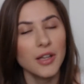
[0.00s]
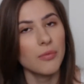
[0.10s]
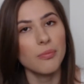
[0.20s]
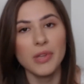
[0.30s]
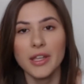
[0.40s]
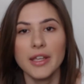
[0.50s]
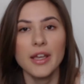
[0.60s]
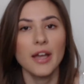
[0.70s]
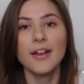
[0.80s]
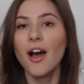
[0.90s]
be
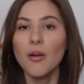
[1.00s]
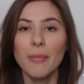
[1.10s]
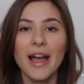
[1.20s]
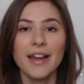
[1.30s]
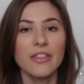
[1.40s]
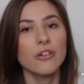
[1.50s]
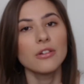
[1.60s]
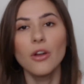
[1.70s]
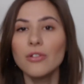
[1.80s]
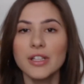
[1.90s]
combating their
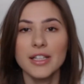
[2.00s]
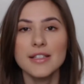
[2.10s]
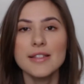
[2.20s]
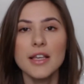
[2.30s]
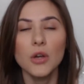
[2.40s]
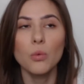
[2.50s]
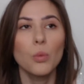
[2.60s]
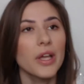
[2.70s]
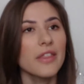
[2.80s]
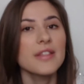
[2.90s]
loneliness
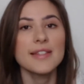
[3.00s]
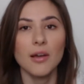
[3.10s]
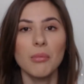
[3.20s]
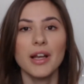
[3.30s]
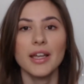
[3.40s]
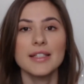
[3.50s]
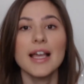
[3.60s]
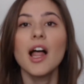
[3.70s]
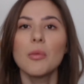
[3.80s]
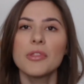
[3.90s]
with somebody to
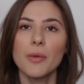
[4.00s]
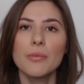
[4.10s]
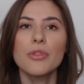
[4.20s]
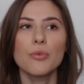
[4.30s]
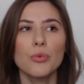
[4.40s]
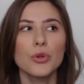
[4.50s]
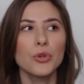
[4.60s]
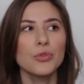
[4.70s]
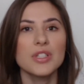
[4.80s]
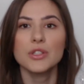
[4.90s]
help them
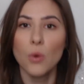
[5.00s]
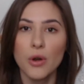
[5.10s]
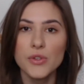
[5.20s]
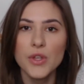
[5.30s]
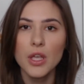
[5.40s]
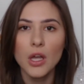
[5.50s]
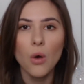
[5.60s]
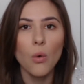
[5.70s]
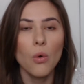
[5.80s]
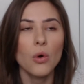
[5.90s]
through discourse
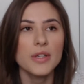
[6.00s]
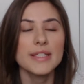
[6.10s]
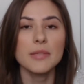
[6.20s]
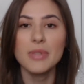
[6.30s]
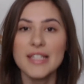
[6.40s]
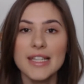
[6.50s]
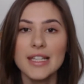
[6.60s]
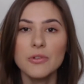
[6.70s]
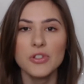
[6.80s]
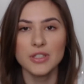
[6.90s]
or CBT,
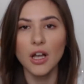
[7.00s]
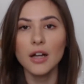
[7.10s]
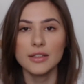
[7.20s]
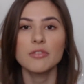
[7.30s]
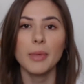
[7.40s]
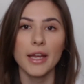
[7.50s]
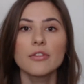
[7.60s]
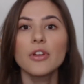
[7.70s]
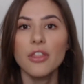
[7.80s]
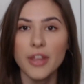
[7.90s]
which is cognitive
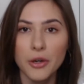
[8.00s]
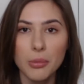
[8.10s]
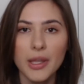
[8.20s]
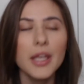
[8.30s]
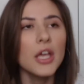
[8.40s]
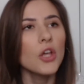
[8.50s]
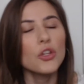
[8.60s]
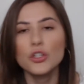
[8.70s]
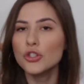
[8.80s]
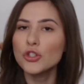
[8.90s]
behavioral therapy. There
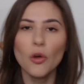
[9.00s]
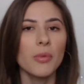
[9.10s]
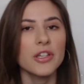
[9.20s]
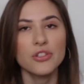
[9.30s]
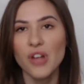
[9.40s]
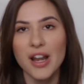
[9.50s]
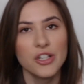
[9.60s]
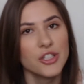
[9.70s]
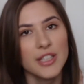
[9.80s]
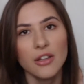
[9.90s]
are so many
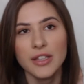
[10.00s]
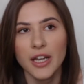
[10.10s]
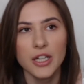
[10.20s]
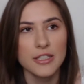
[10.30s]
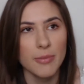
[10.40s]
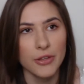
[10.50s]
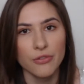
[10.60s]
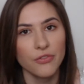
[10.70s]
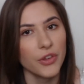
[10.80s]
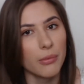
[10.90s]
strategies out there to make you
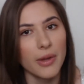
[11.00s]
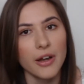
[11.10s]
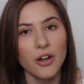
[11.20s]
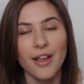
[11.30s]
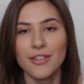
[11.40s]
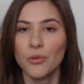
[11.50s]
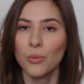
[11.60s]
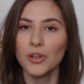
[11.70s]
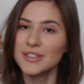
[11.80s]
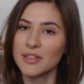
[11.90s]
feel better, and the
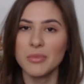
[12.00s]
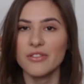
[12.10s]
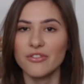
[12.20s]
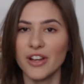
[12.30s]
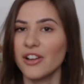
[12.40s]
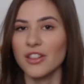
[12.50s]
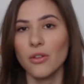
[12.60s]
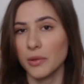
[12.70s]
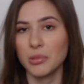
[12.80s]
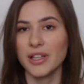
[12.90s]
world can be a very
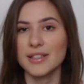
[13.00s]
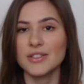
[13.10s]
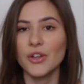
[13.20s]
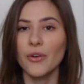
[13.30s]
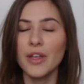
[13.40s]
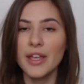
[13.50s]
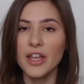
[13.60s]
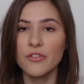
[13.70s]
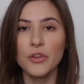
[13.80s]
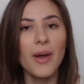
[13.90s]
lonely place. So
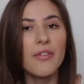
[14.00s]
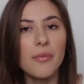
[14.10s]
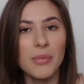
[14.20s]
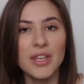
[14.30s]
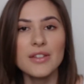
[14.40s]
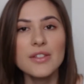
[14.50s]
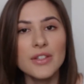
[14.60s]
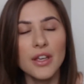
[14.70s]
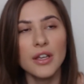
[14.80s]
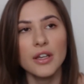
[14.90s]
if you have the means,
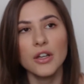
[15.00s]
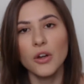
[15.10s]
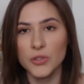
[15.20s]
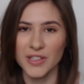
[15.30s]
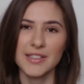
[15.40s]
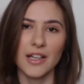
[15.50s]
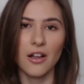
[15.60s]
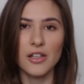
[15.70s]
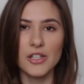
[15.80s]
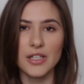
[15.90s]
go see a
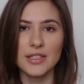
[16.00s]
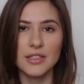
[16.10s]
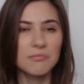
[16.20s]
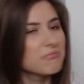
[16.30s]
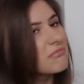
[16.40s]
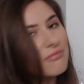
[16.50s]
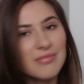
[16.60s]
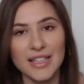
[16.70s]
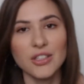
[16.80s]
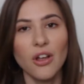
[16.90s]
psychologist.
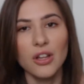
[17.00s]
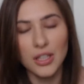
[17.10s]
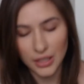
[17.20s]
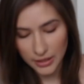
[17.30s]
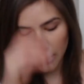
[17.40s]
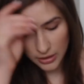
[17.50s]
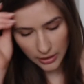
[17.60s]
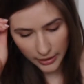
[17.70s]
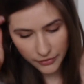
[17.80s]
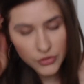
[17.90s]
That's all.
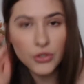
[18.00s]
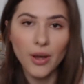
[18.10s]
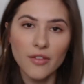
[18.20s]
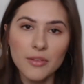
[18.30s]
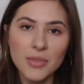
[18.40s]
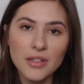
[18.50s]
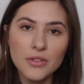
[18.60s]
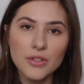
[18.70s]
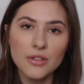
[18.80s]
If you don't have the means,